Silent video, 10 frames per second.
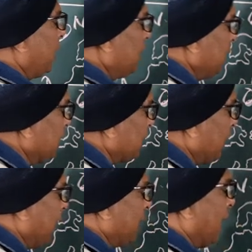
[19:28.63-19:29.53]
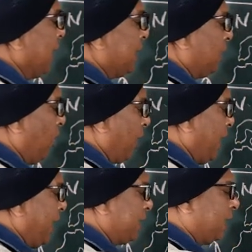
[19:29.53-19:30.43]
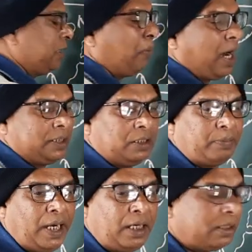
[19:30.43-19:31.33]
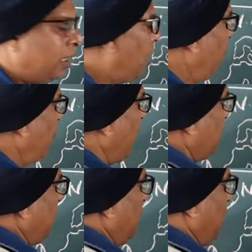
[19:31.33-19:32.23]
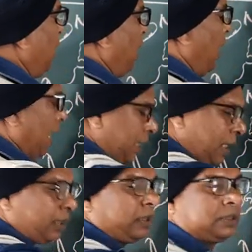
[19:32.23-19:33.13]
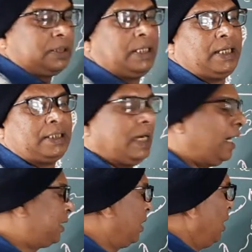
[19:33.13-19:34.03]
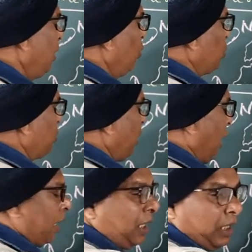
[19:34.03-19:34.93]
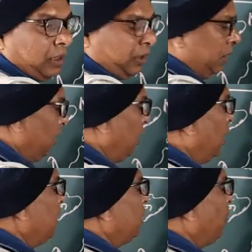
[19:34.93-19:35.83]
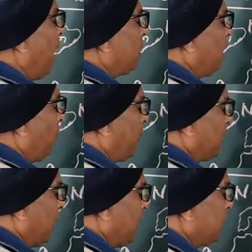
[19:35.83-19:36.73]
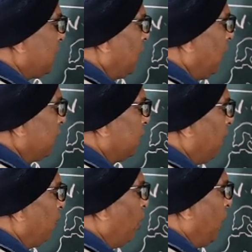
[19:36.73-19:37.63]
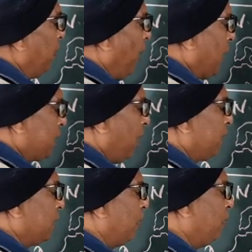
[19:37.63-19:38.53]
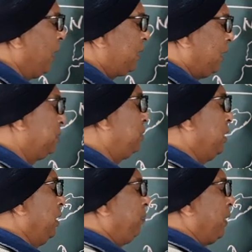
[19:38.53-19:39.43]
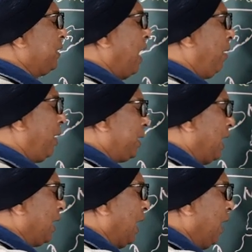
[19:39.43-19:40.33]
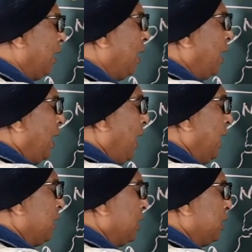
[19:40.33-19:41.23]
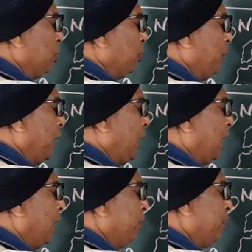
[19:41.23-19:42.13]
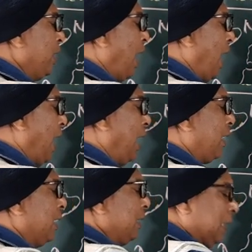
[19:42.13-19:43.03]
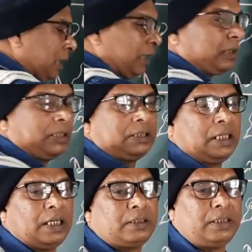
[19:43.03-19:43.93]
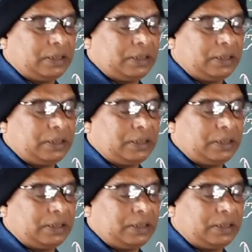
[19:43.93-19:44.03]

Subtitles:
in this area is known as the Himalayan belt, but under this area, Uttarakhand, Himachal Pradesh, Jammu and parts of the Jammu and Kashmir, Punjab, Haryana, and the UP, Bihar. In this region, it